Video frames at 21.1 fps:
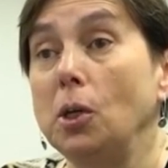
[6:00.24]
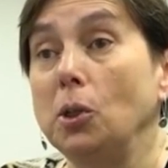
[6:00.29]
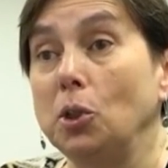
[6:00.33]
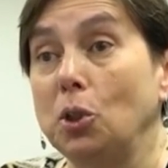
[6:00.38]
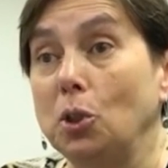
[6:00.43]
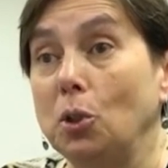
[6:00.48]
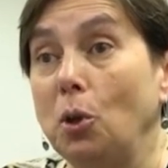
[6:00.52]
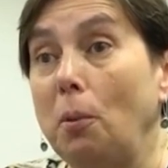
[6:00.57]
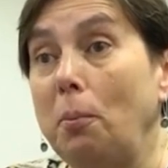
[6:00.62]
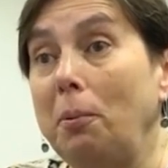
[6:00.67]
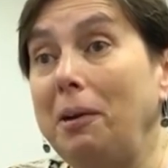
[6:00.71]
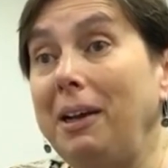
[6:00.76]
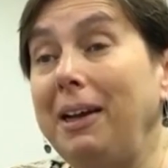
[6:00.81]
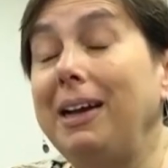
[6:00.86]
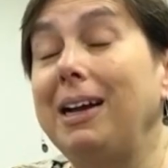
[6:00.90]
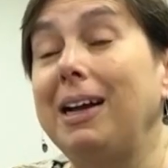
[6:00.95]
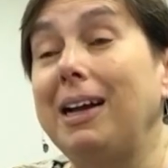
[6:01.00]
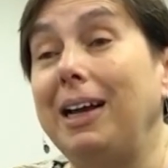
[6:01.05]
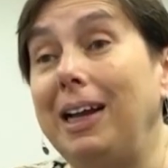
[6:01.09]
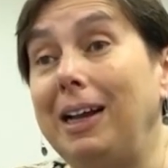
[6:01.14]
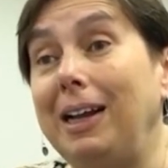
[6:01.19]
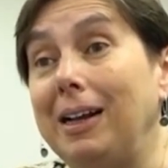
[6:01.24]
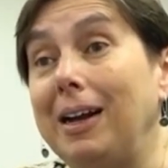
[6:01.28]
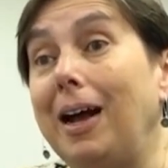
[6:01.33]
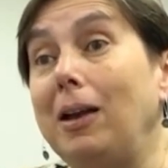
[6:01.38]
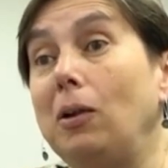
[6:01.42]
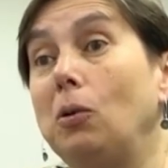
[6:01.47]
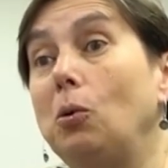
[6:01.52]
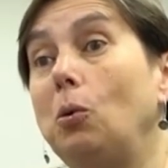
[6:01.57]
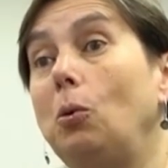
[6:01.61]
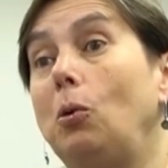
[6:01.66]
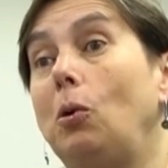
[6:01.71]
the approximate
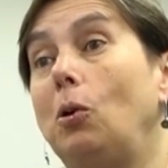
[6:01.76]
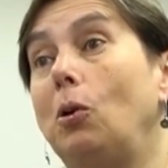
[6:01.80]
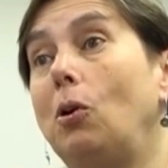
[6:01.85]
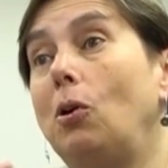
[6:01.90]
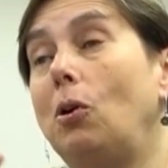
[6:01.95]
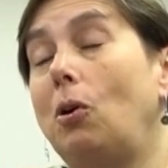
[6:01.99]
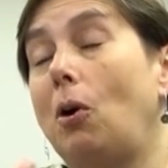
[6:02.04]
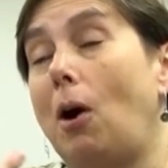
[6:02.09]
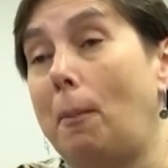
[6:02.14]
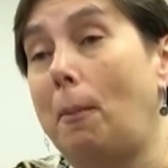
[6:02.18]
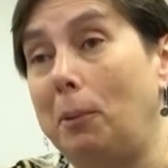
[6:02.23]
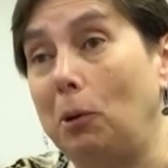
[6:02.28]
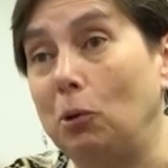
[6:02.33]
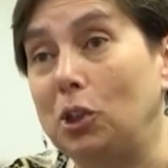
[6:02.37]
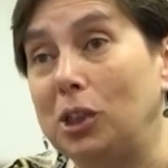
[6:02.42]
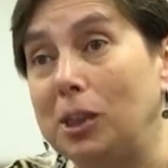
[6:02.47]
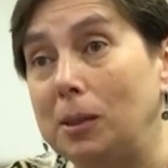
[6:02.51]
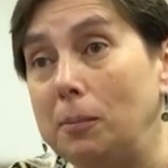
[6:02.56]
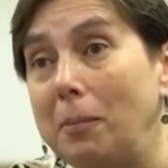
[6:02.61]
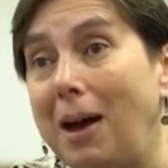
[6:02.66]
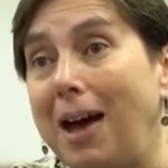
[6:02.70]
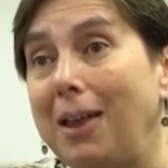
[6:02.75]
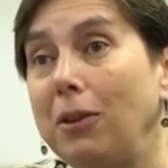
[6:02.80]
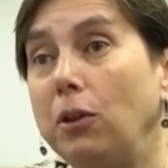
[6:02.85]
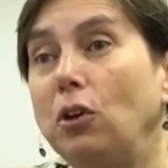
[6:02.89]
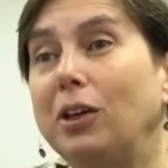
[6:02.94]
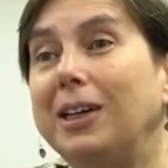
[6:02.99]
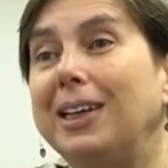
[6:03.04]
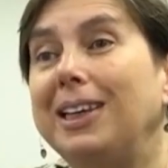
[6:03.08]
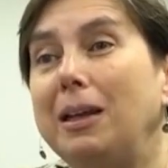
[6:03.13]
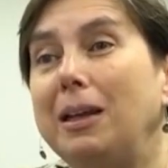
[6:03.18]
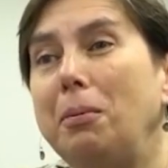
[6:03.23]
calculation that
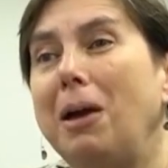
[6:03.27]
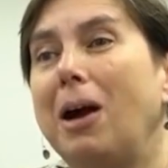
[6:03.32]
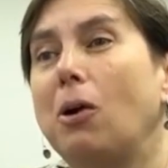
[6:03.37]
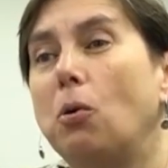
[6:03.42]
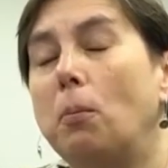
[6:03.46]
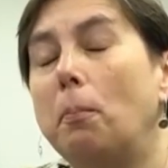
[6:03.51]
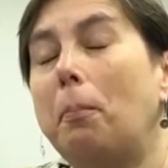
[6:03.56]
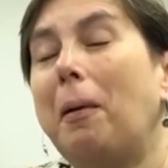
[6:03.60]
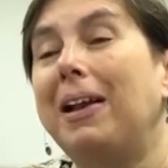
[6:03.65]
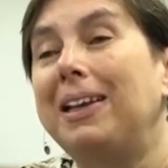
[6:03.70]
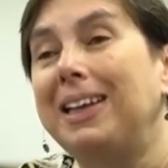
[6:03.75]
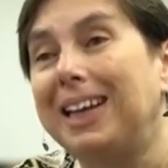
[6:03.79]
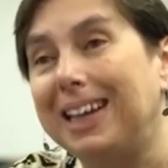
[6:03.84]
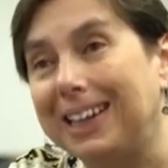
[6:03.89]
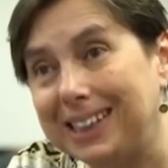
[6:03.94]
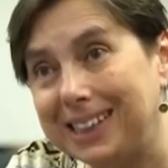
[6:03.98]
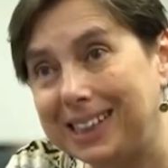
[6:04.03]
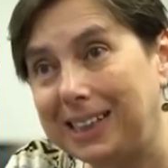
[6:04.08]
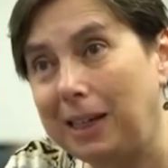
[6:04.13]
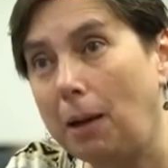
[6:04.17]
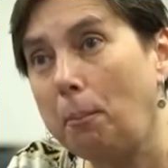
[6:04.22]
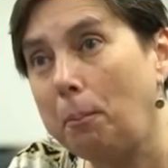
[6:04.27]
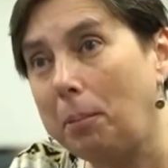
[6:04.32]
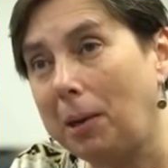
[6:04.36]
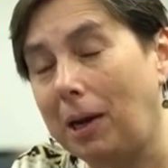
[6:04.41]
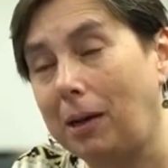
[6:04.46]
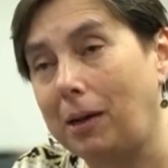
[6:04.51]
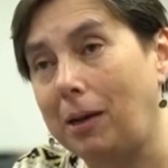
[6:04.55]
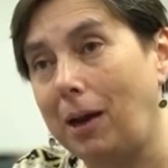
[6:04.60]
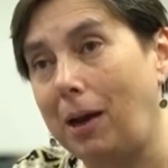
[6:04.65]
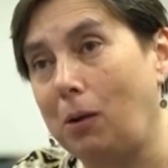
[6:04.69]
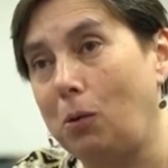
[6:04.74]
must always accompany the
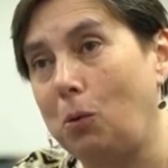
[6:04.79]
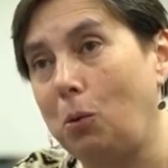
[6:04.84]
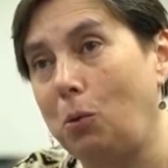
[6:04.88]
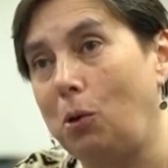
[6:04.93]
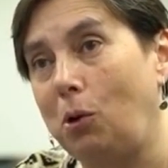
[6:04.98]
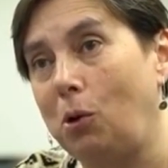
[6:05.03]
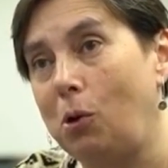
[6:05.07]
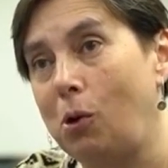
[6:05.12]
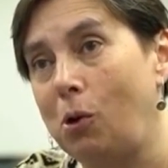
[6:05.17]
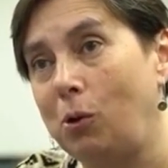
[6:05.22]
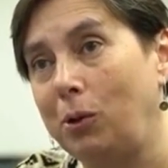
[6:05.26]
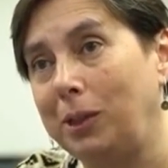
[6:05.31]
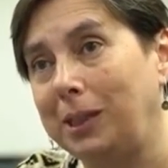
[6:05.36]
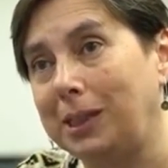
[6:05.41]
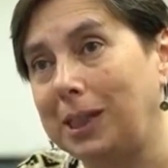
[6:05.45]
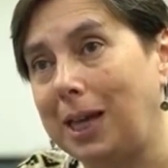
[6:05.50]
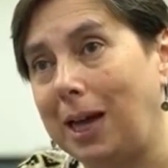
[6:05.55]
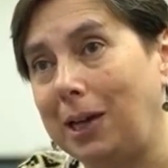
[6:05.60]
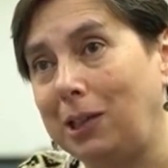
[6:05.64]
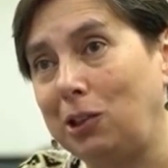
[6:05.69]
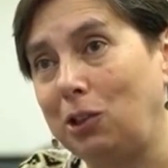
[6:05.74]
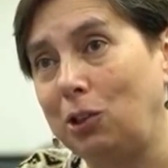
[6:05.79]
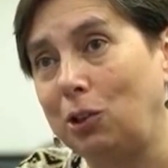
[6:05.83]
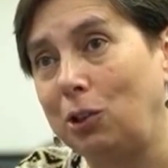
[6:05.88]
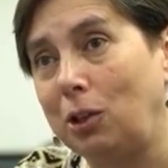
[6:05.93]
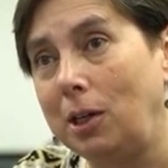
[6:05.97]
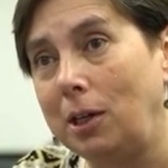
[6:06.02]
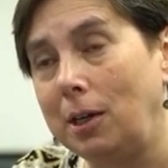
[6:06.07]
exact calculation.